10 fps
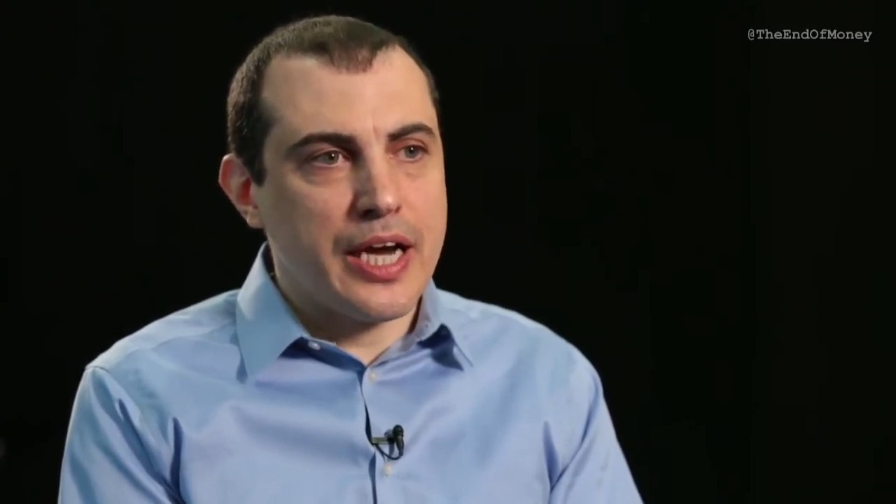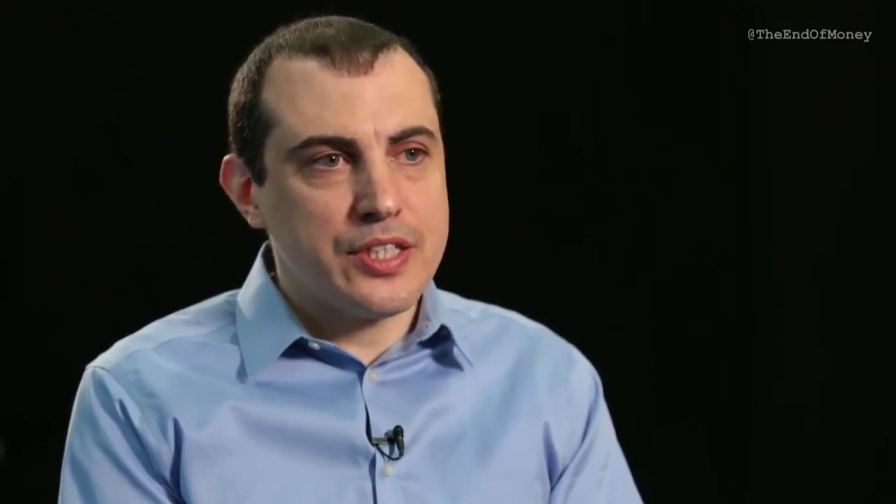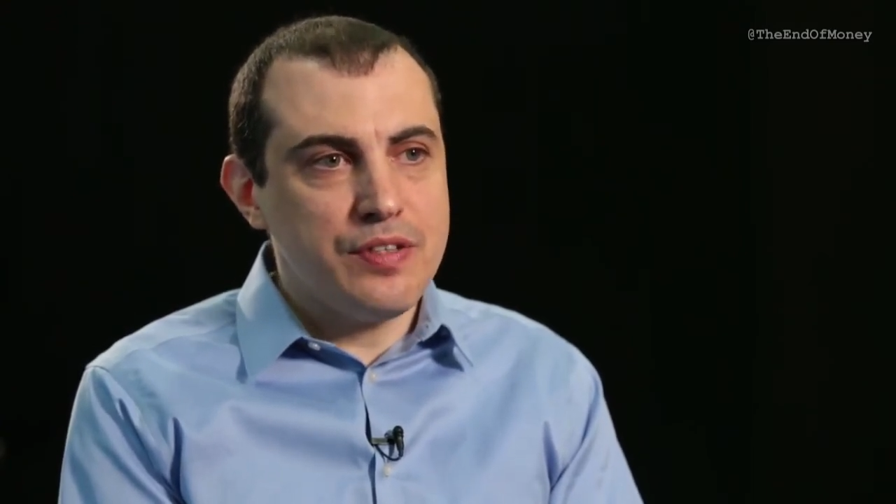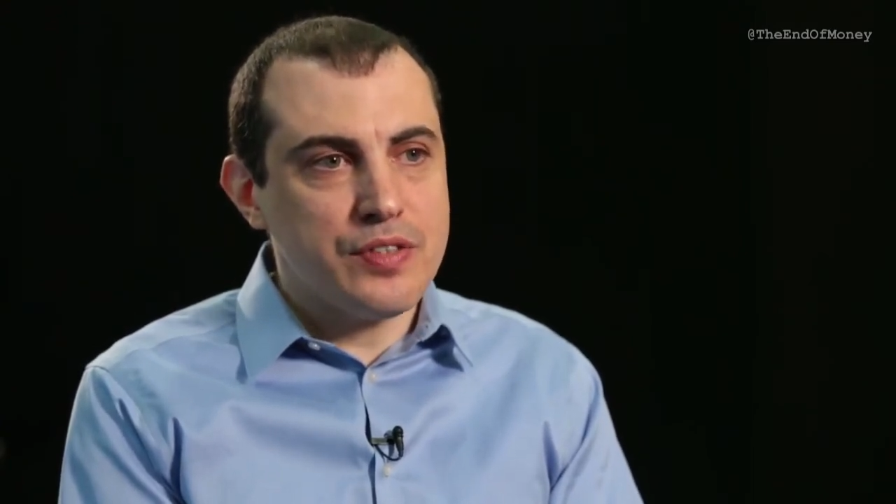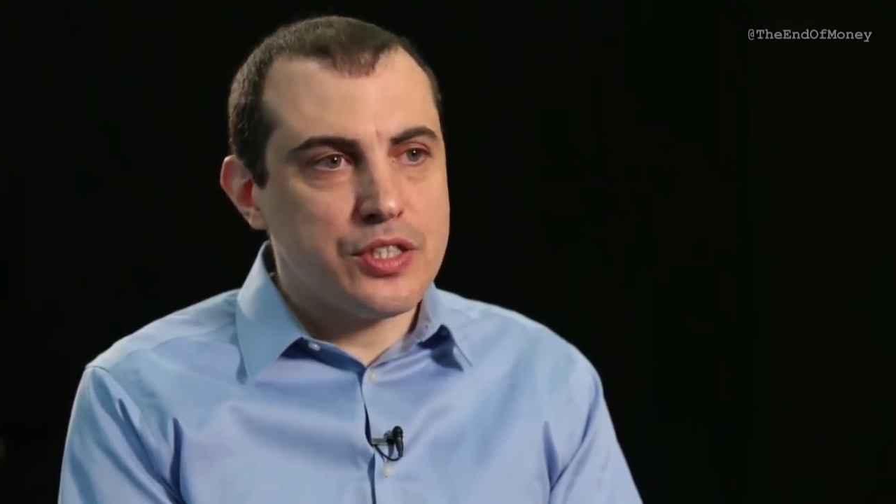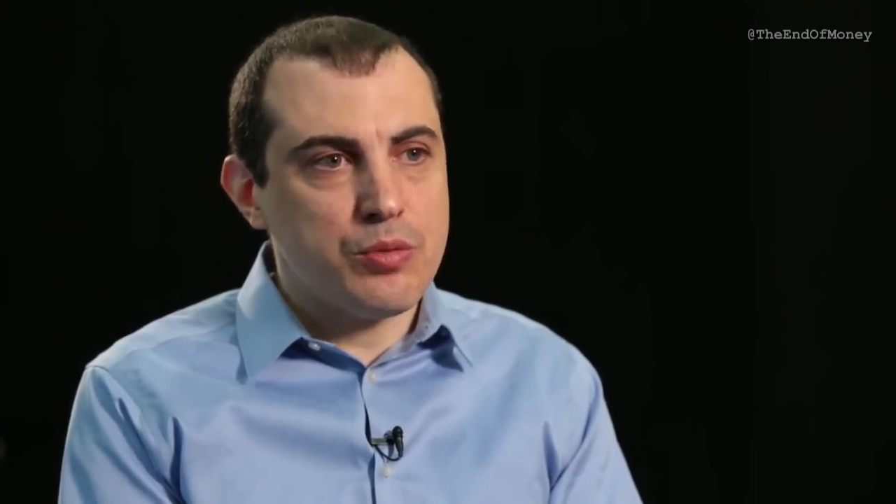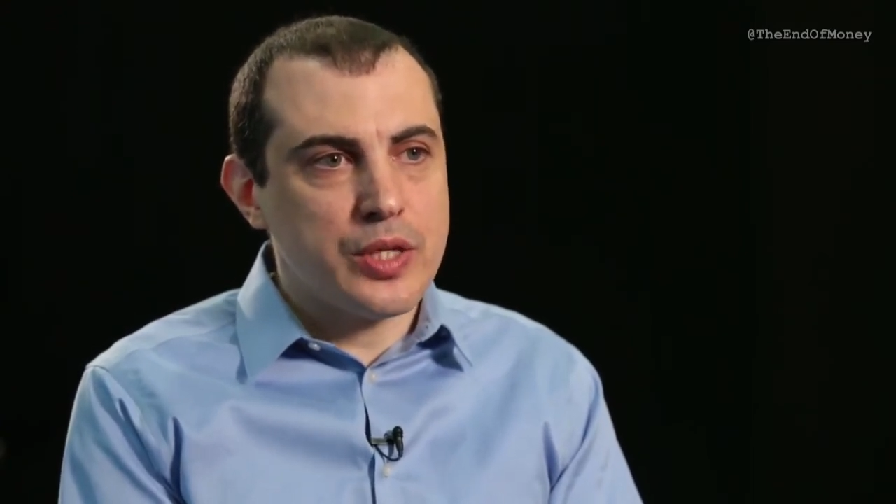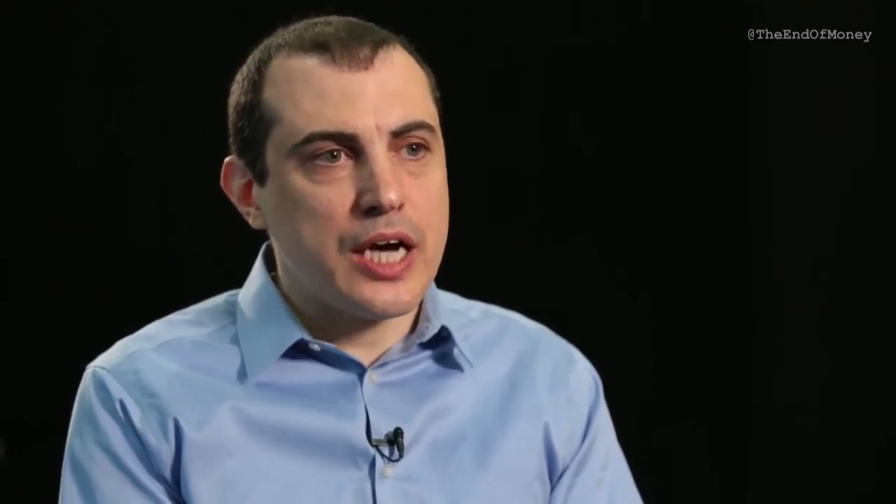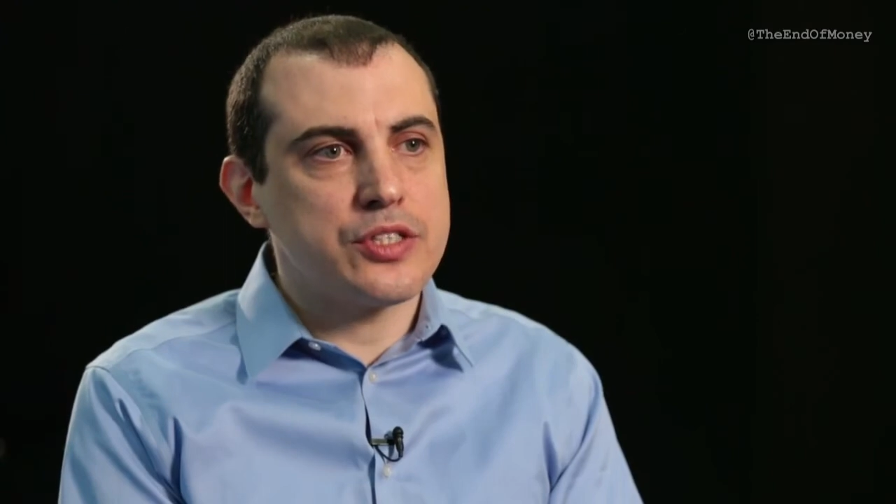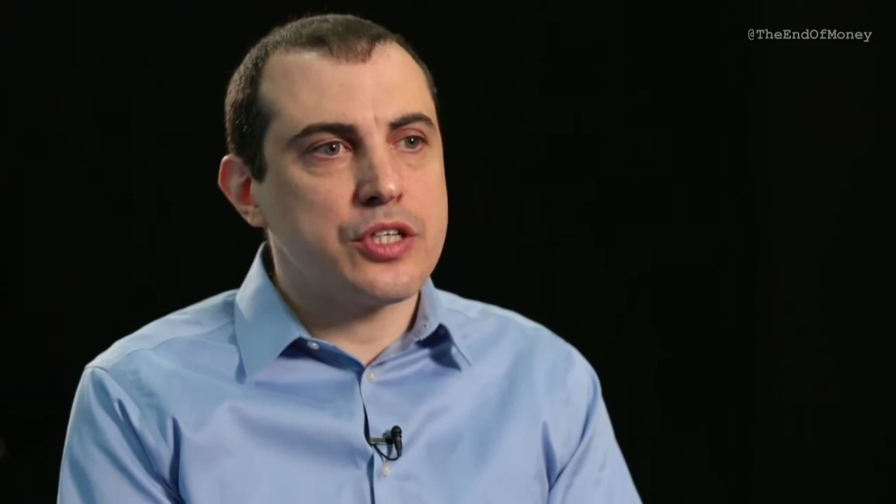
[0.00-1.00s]
activity
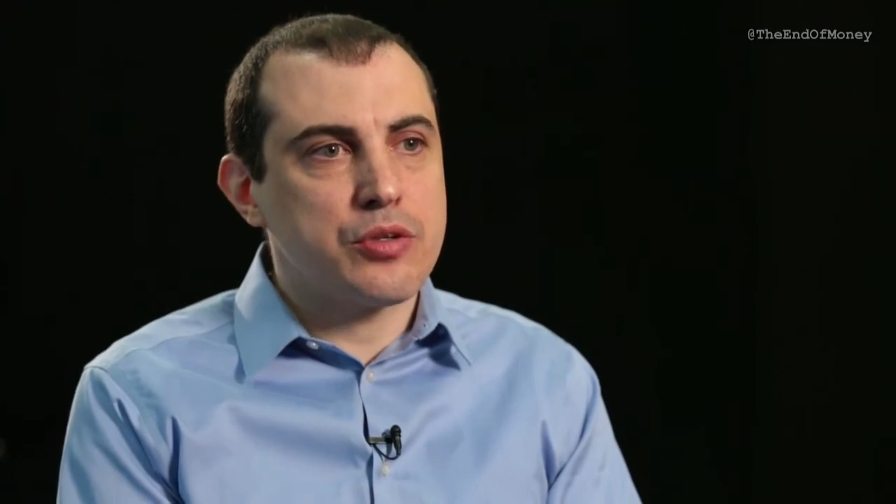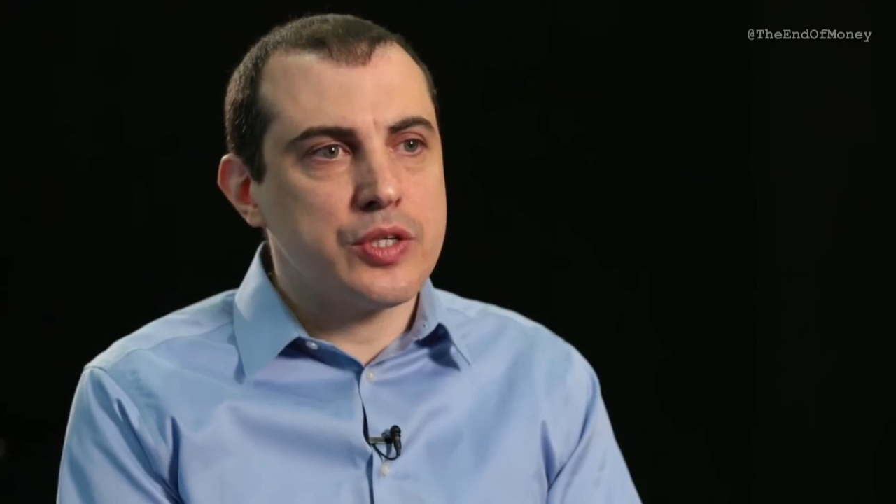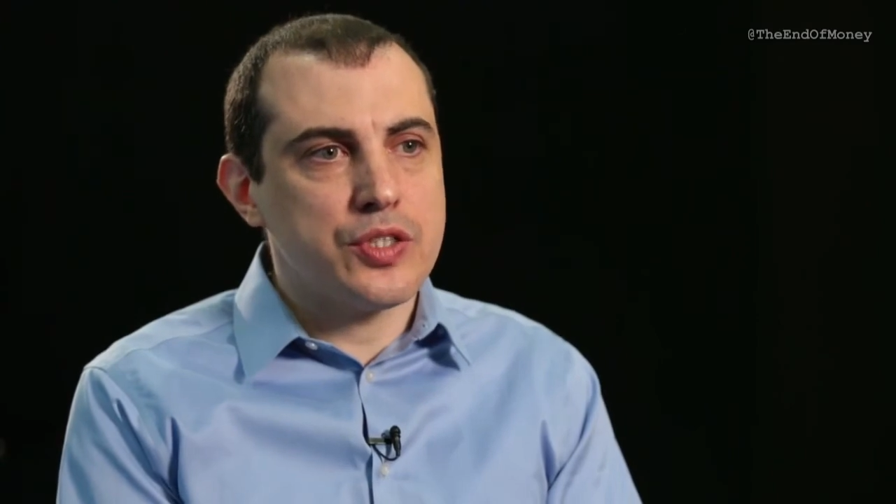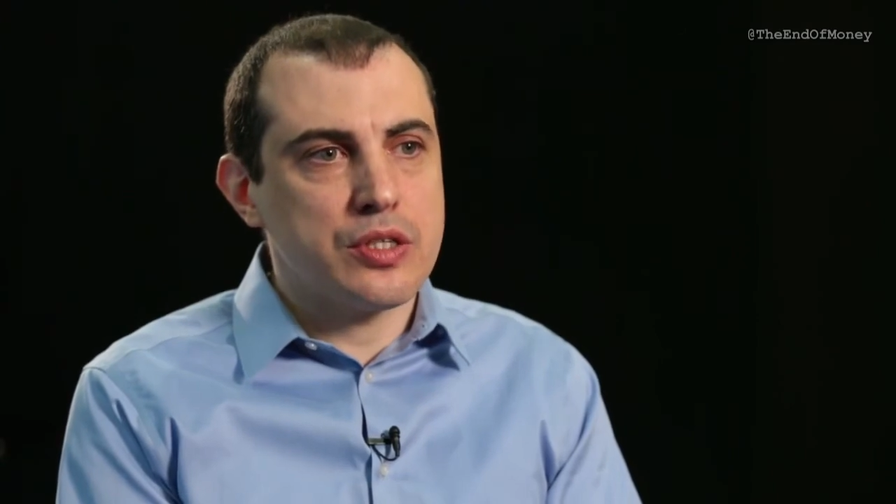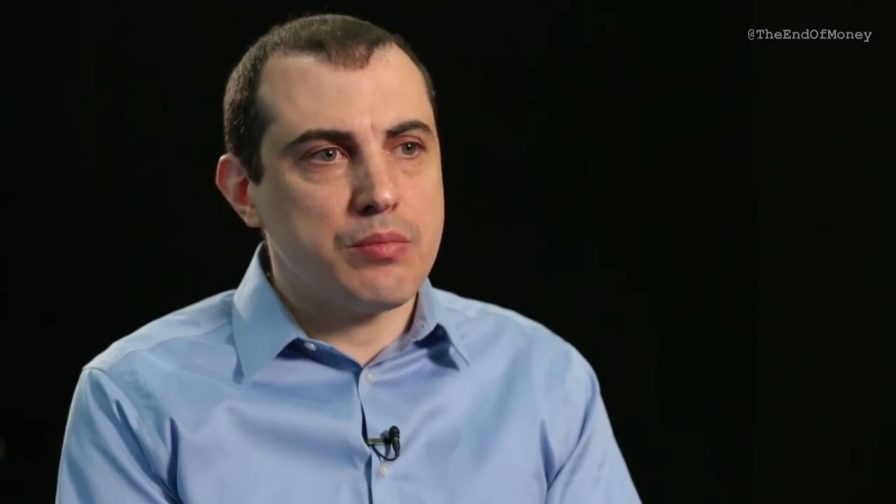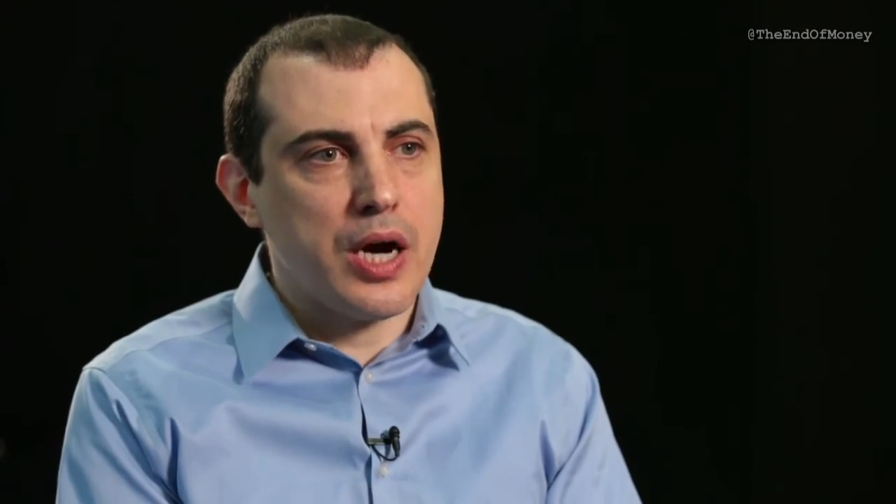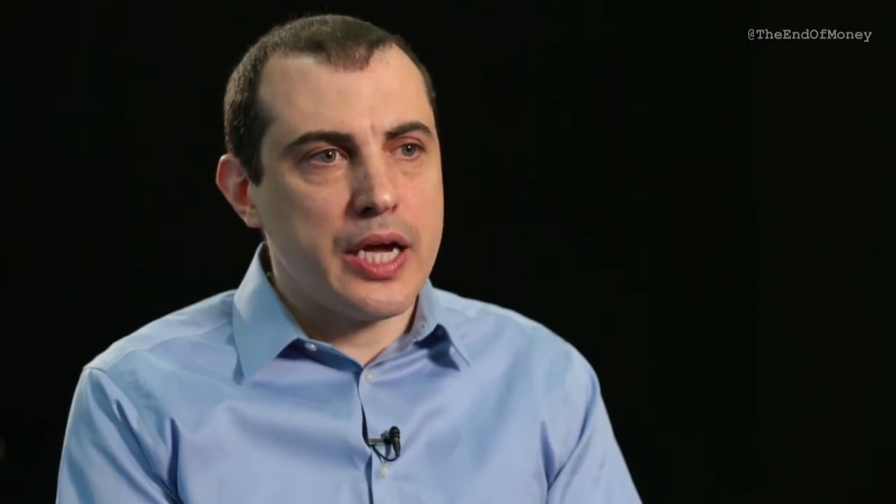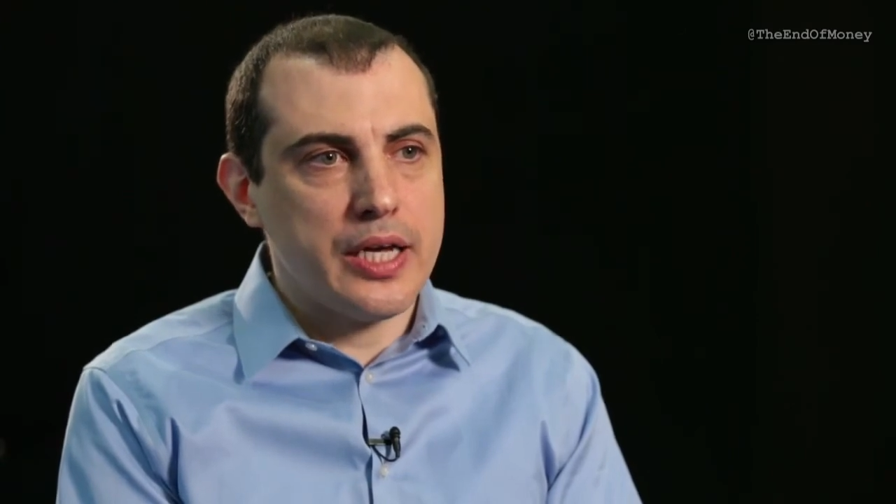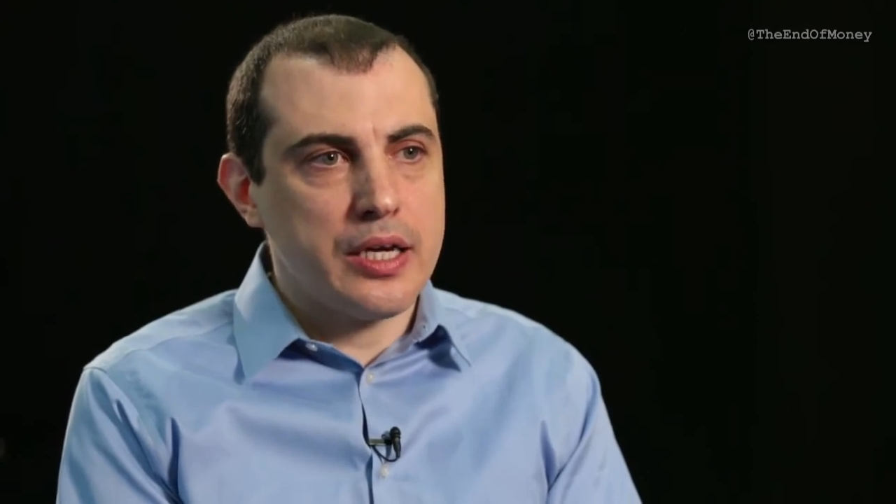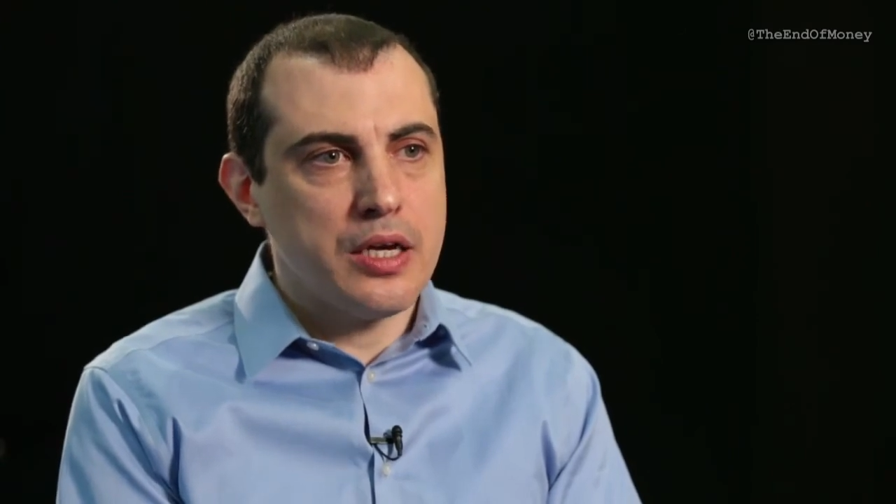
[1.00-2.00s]
without increasing the
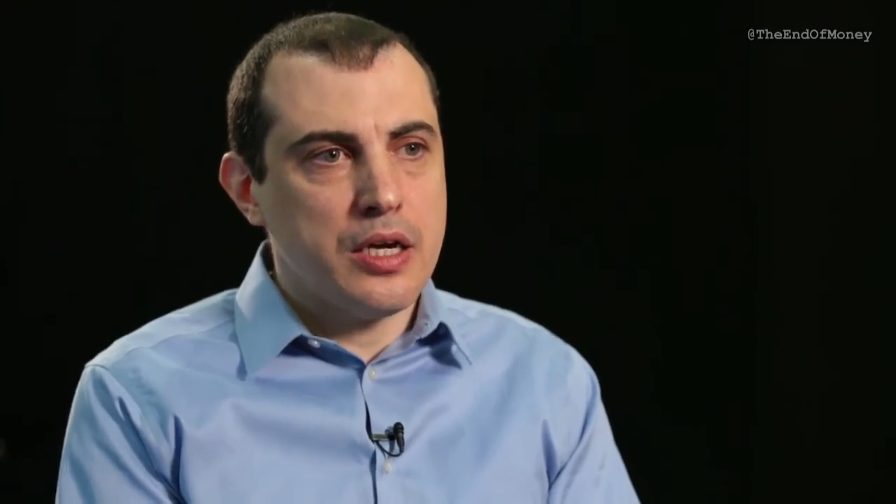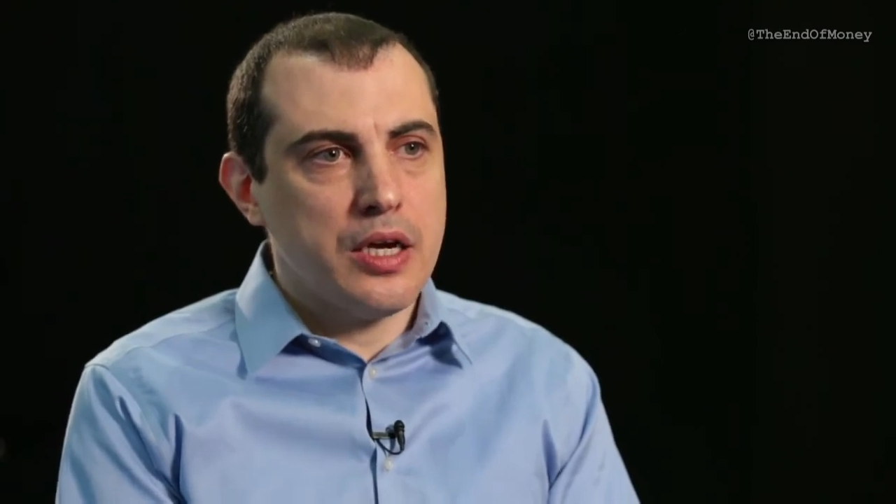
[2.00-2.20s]
mining,